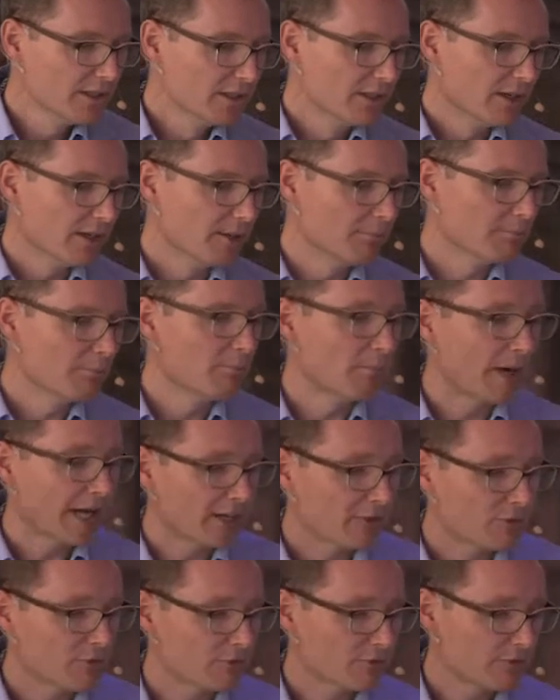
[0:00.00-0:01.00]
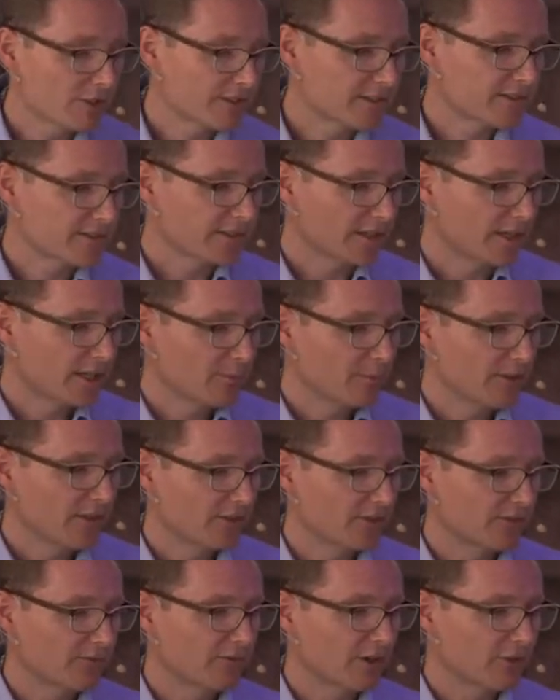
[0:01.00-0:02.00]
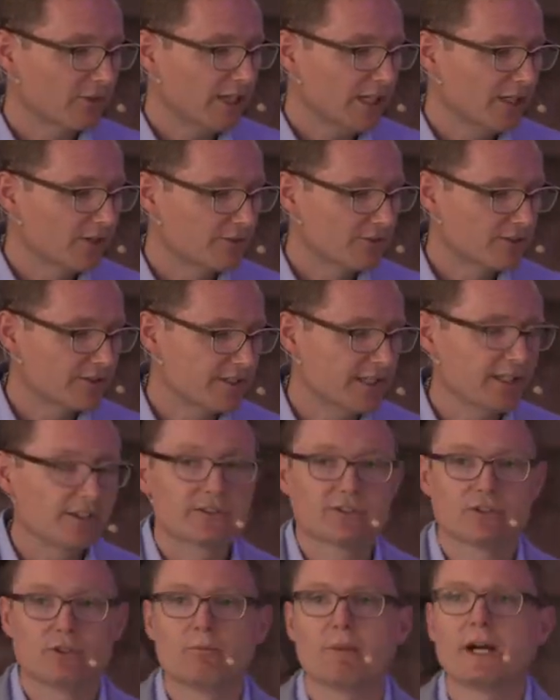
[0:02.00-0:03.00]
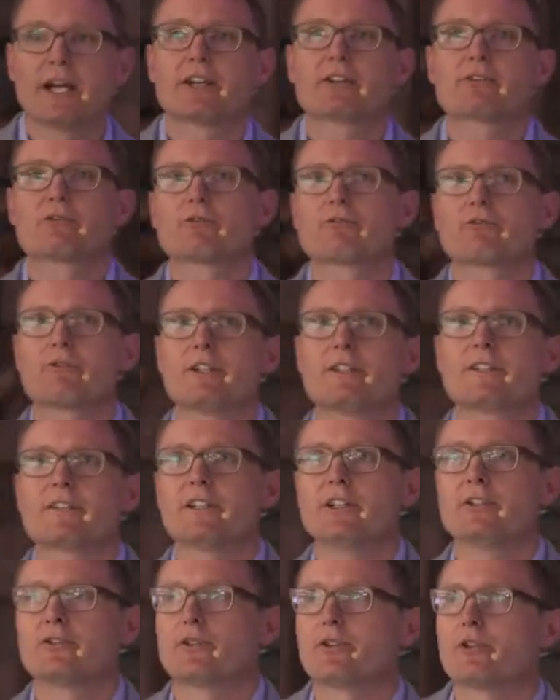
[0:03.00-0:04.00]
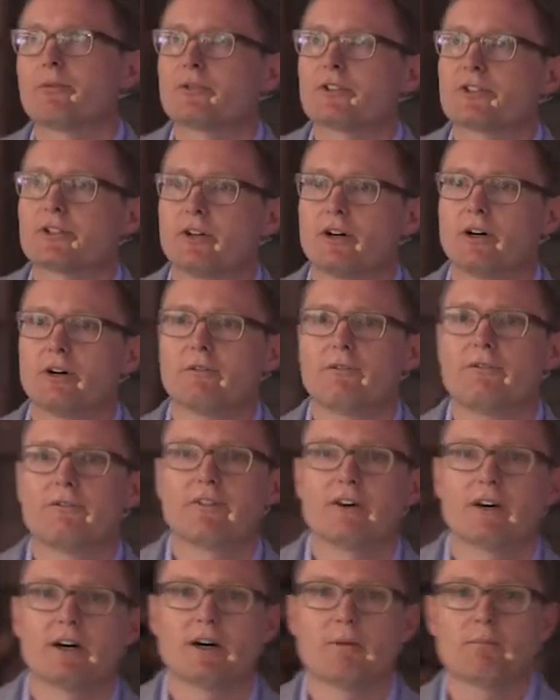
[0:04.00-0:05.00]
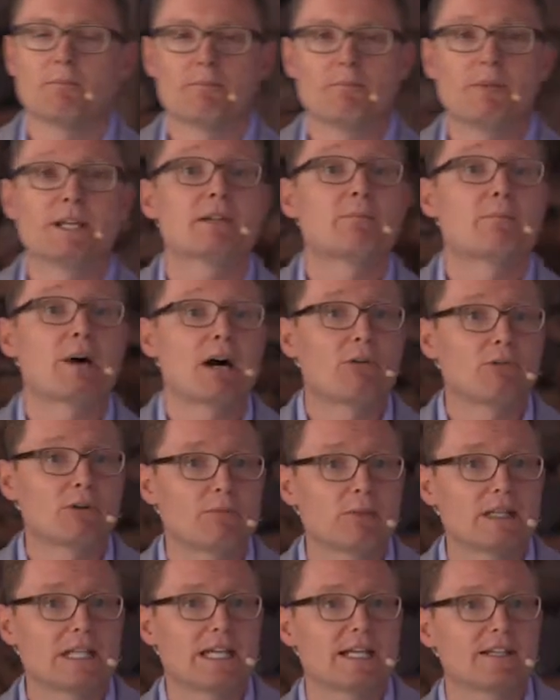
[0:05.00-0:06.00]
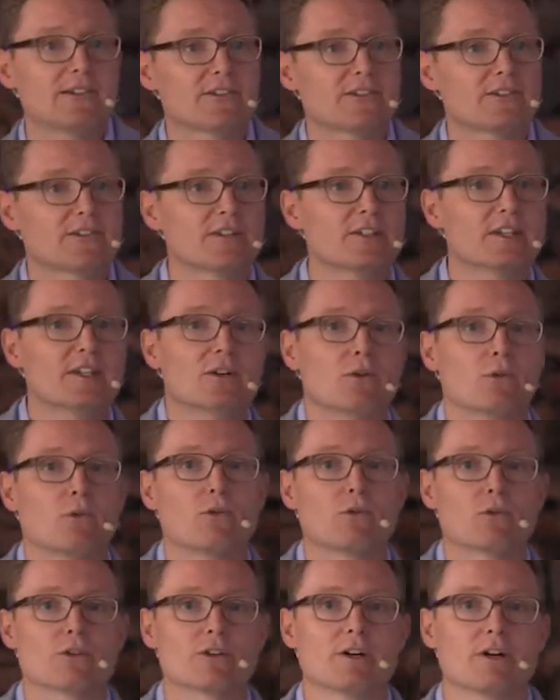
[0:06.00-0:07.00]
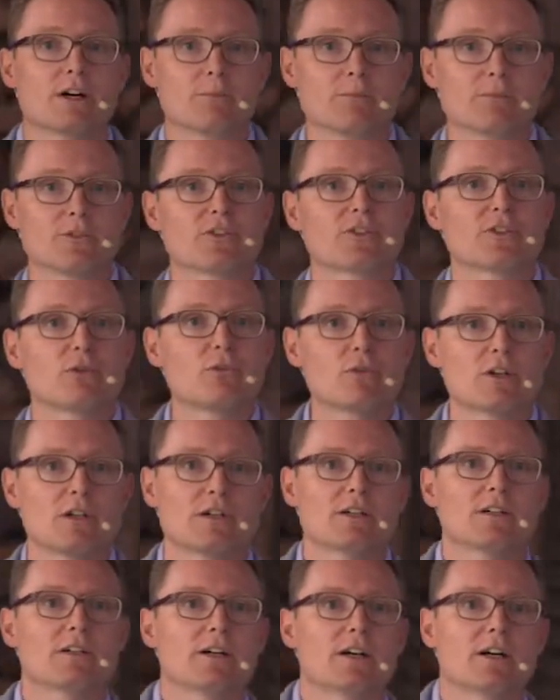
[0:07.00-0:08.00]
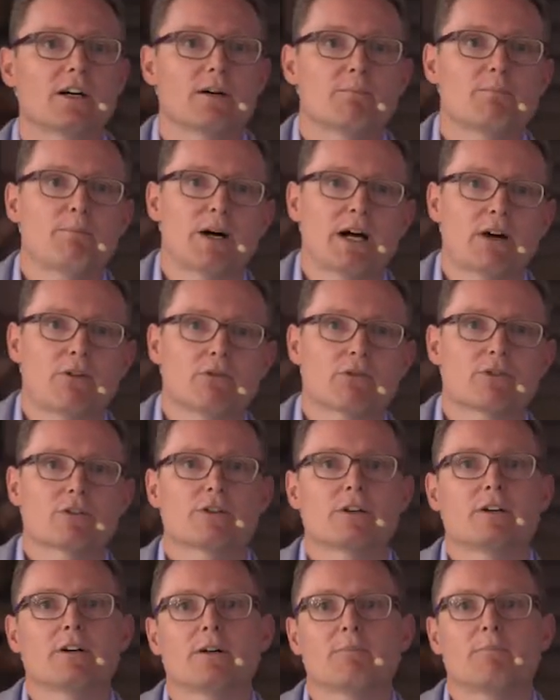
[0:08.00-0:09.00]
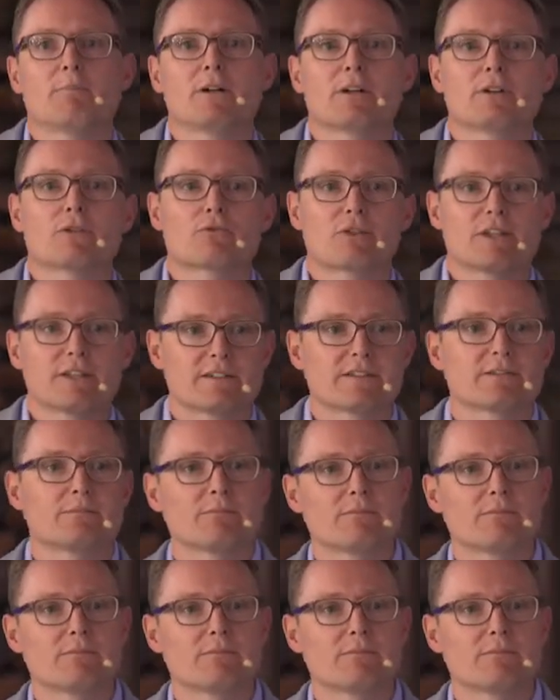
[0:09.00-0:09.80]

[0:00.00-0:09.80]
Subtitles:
Microgrids is very interesting. So microgrids in terms of big power plants or solar power grid